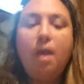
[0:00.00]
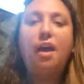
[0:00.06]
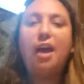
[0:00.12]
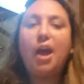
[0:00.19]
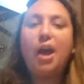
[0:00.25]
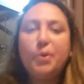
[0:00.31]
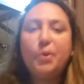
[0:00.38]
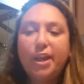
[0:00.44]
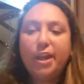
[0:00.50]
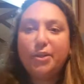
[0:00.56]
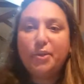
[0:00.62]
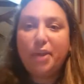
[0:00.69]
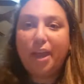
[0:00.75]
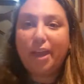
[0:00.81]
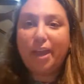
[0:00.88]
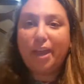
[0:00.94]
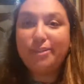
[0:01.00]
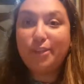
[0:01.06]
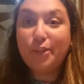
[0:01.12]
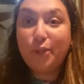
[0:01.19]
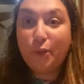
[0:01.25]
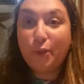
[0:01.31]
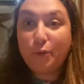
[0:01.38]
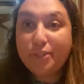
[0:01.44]
Okay, you guys,
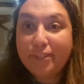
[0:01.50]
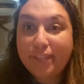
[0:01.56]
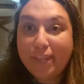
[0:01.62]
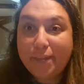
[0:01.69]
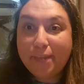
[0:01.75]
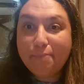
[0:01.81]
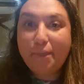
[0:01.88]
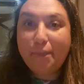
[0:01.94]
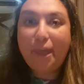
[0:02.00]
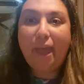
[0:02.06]
go to sleep.